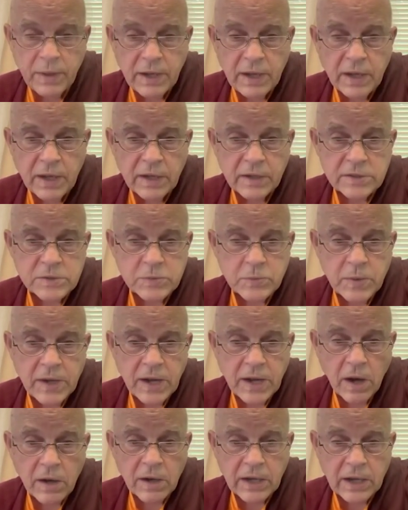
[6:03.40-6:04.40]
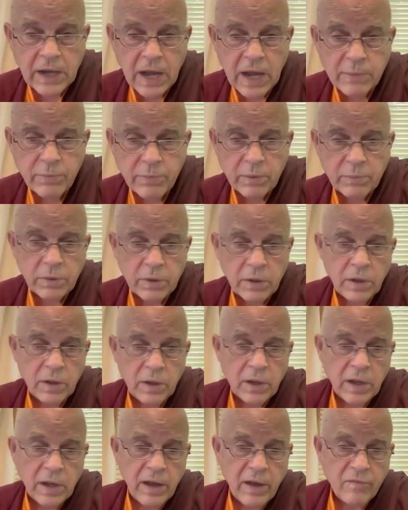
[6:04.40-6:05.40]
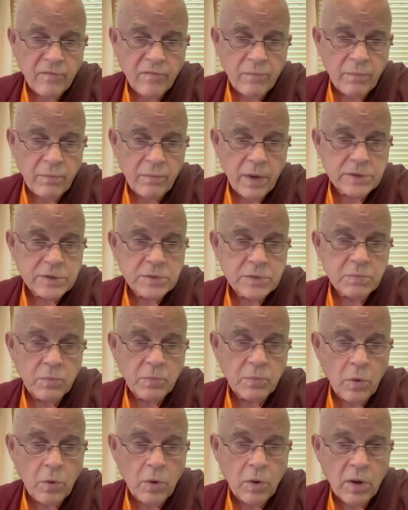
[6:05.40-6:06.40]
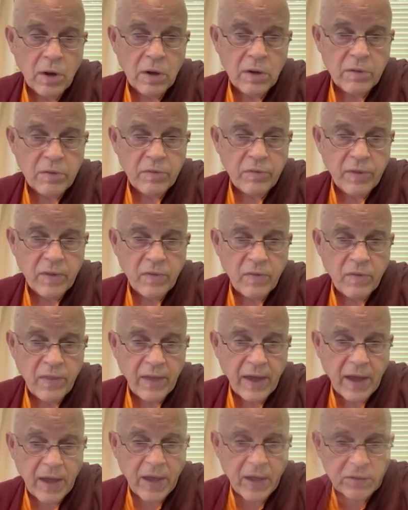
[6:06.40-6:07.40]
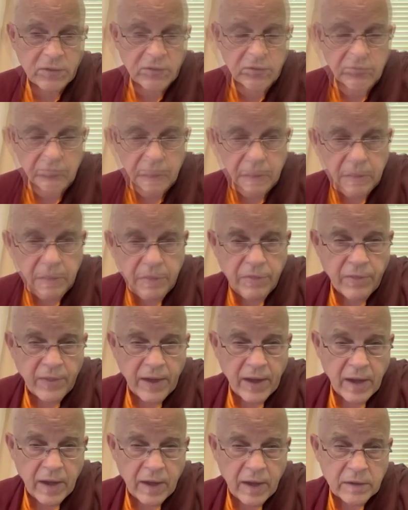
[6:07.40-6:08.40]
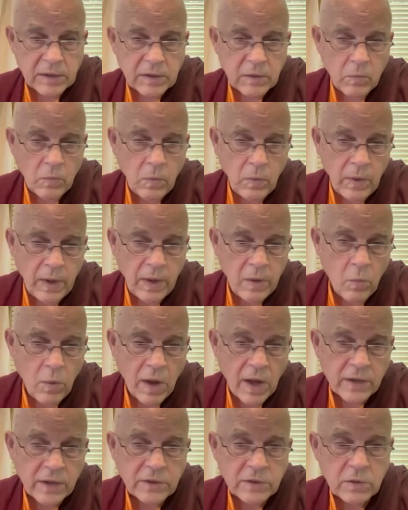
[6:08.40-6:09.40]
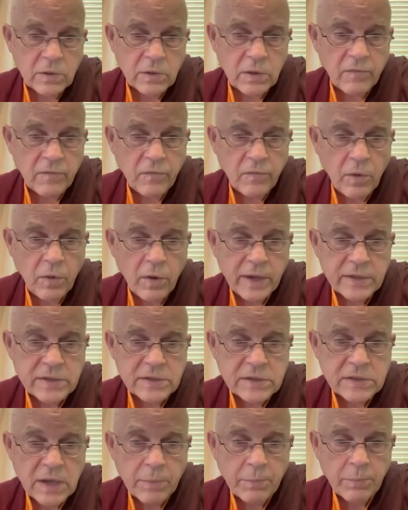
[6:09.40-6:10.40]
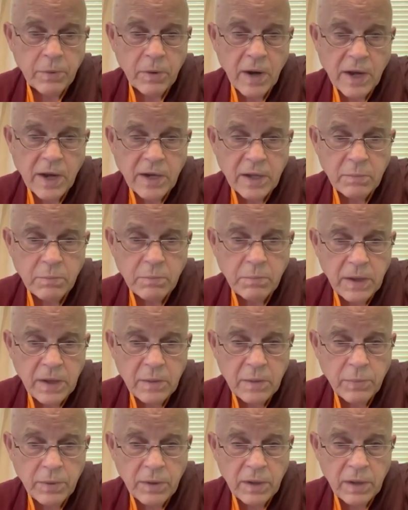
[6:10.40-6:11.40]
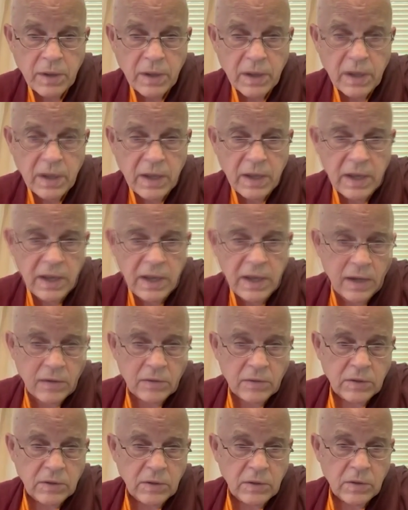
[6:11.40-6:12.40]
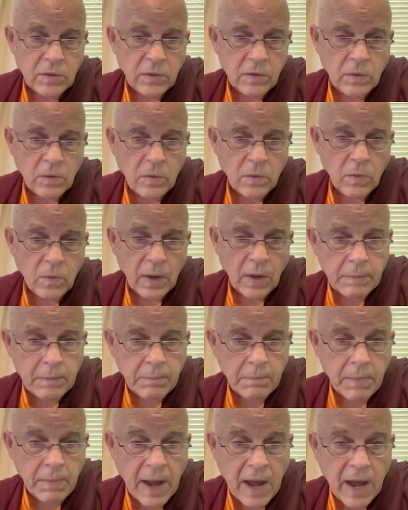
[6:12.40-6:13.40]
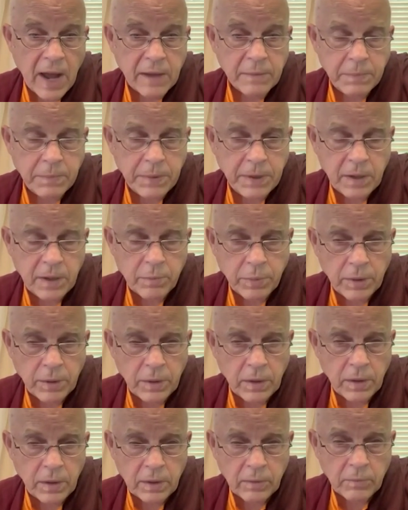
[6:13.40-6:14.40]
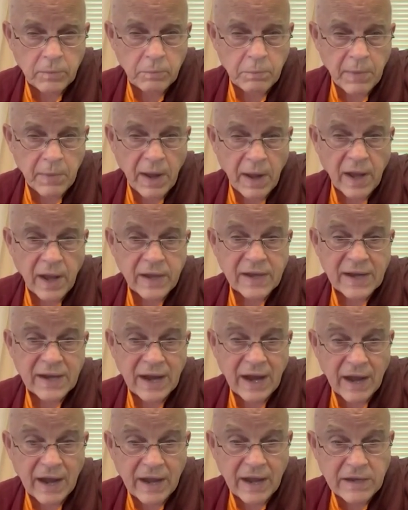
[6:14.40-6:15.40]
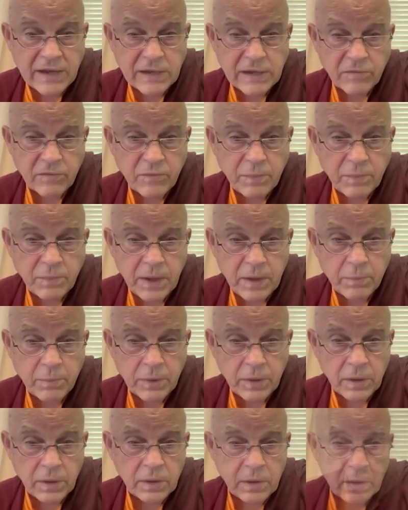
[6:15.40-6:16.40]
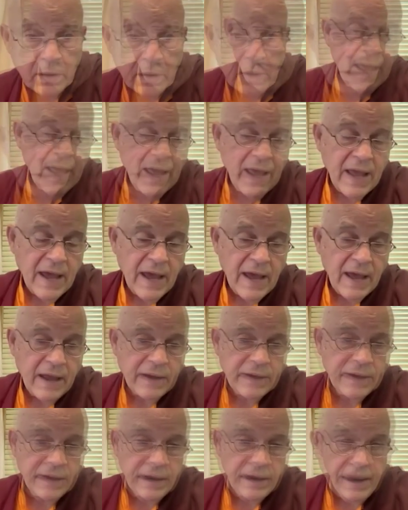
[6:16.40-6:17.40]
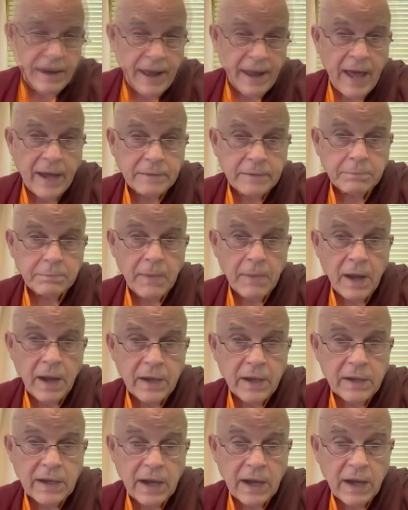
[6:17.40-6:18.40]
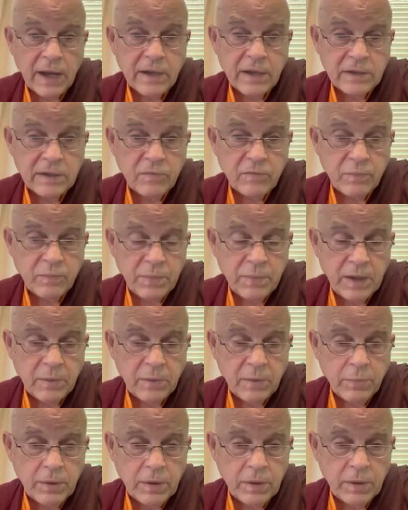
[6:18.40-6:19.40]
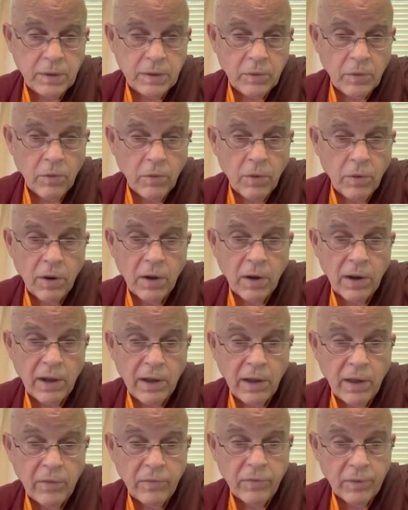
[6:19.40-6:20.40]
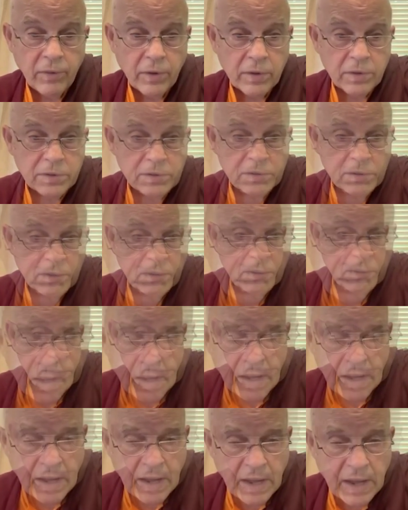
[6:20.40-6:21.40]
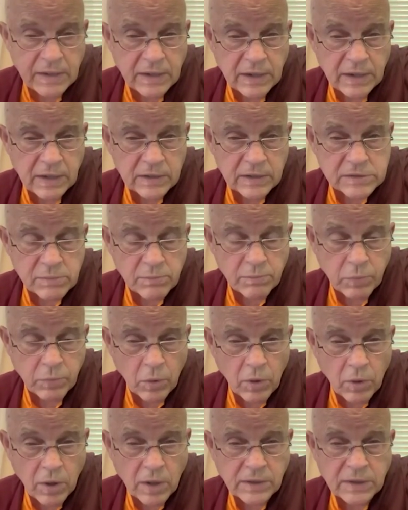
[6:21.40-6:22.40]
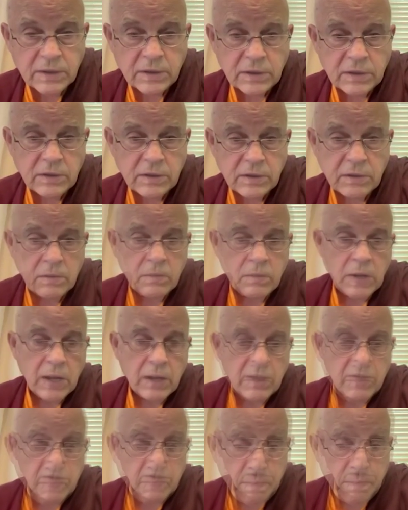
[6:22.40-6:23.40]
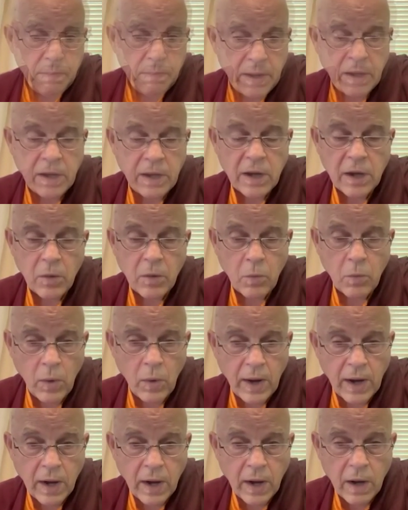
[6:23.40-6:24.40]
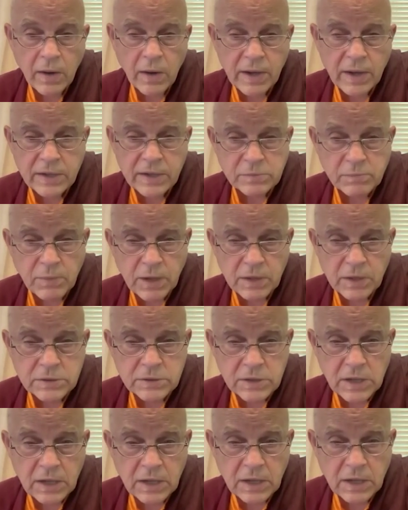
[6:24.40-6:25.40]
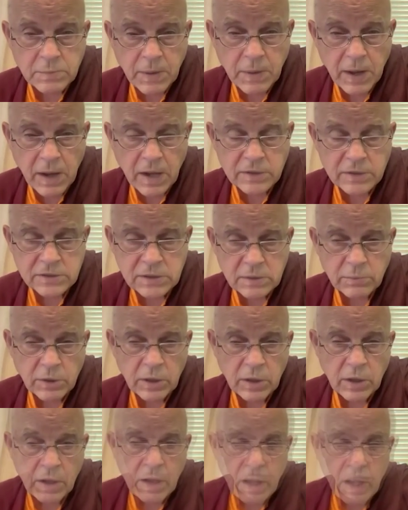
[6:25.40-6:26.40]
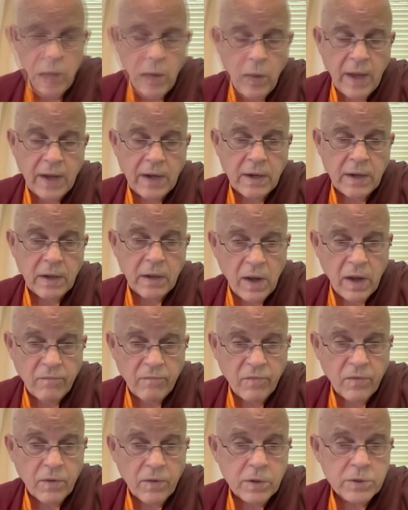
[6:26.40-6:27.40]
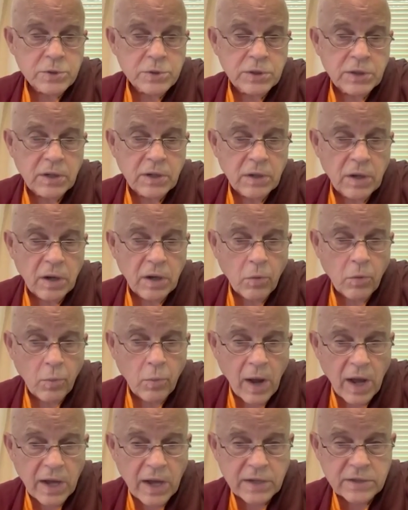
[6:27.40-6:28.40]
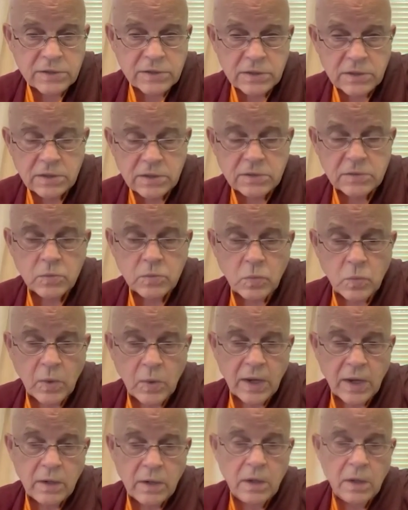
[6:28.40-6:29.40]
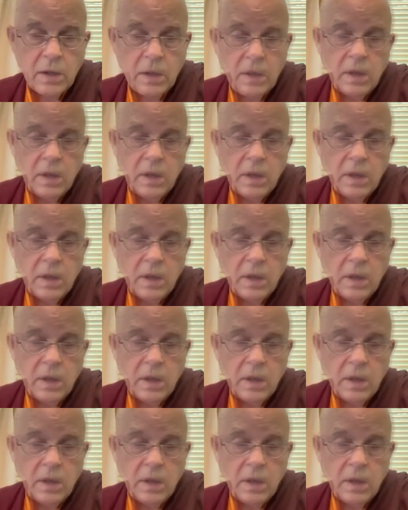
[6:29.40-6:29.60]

beings, we are capable of much more than that that we want to avoid separating people into my people, my kind of people, and not my kind of people or others. And it's important to be aware as much as possible when aversion arises, when